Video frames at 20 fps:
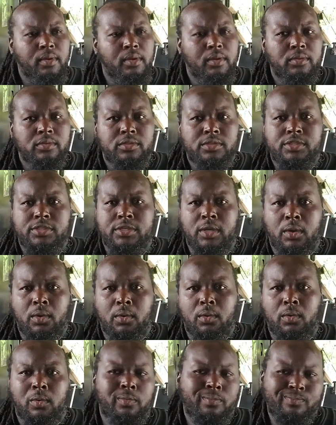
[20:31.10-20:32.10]

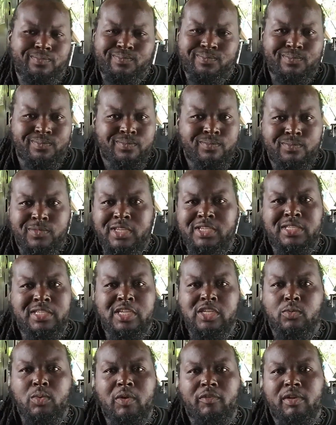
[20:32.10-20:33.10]
So these
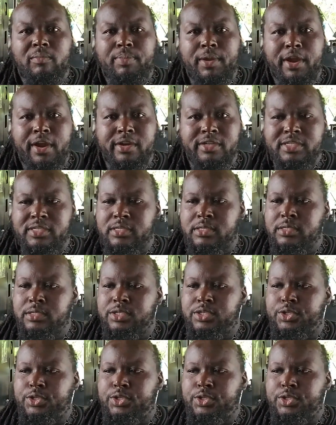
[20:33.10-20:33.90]
are rough comparisons